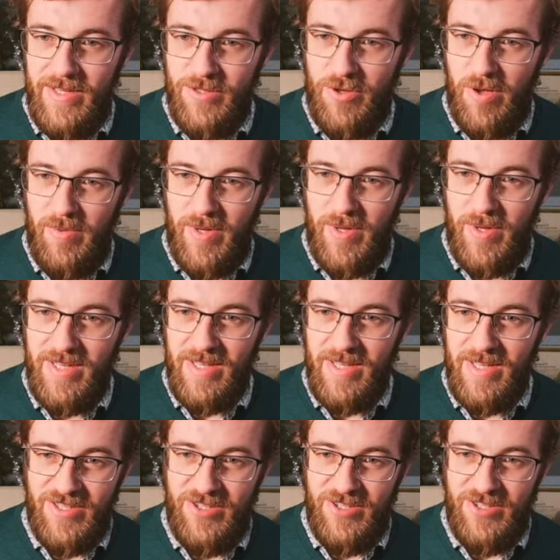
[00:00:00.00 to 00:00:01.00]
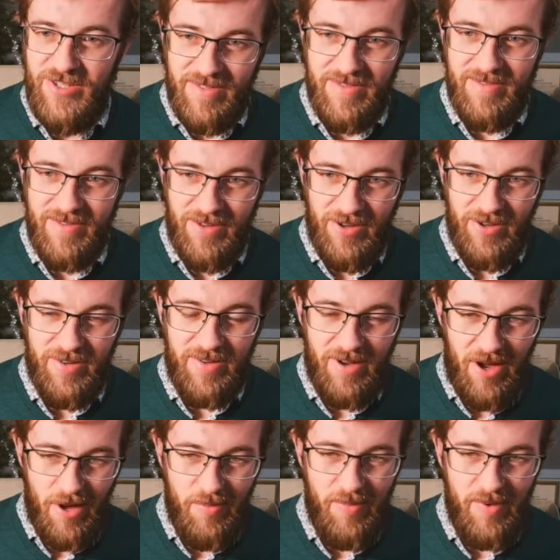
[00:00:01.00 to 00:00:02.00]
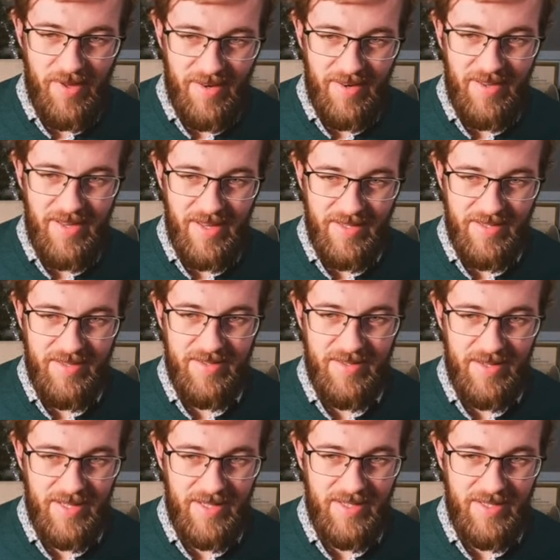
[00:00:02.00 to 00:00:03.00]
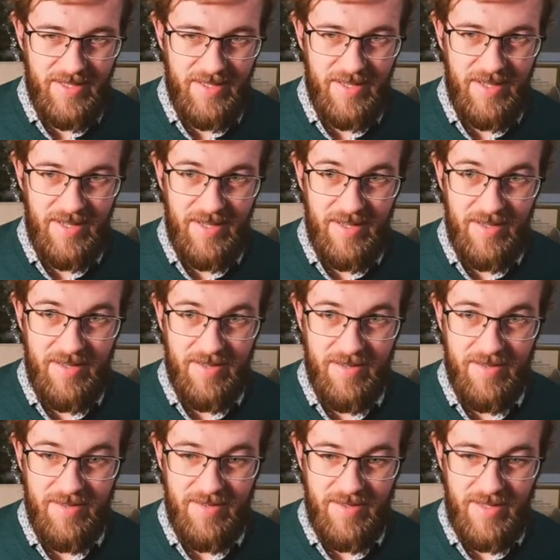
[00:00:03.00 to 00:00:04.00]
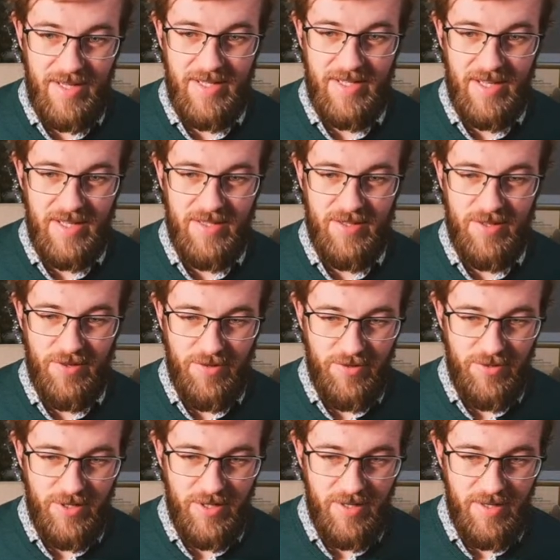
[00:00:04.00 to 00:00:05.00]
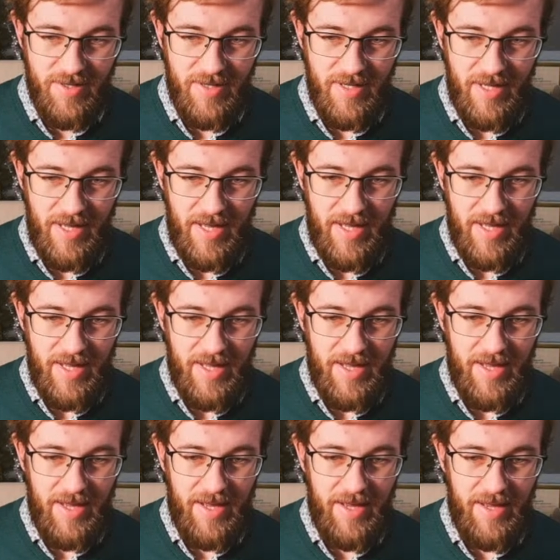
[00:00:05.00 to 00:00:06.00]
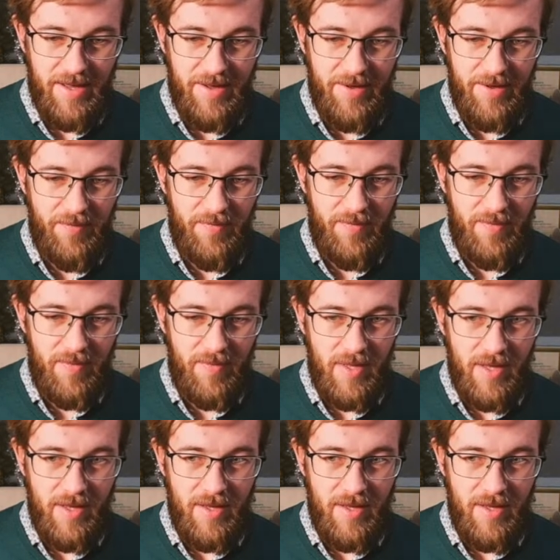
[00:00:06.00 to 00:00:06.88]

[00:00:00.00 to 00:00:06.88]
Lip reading: So I basically just copied his day 6 solution, and